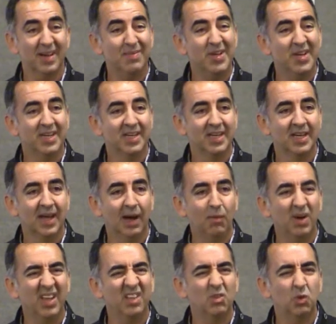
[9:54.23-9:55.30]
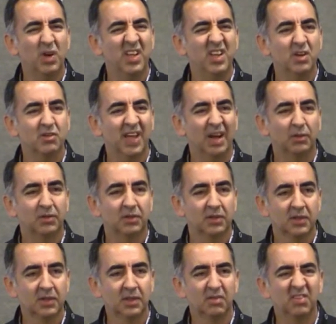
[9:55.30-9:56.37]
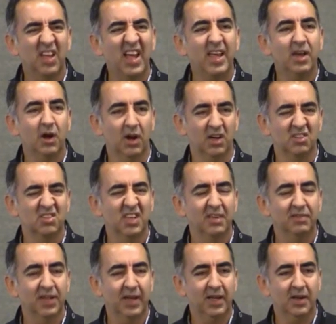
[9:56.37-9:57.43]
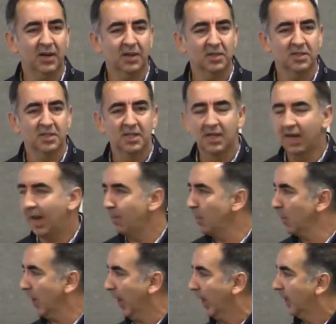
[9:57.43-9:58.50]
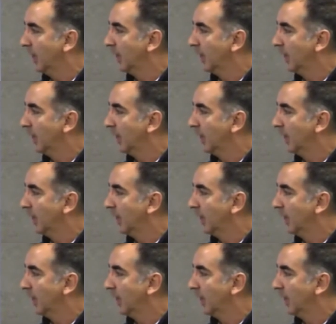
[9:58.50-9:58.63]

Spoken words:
I'm good. I'm working 20 years out. Flying cars. Think flying cars. I'm OK.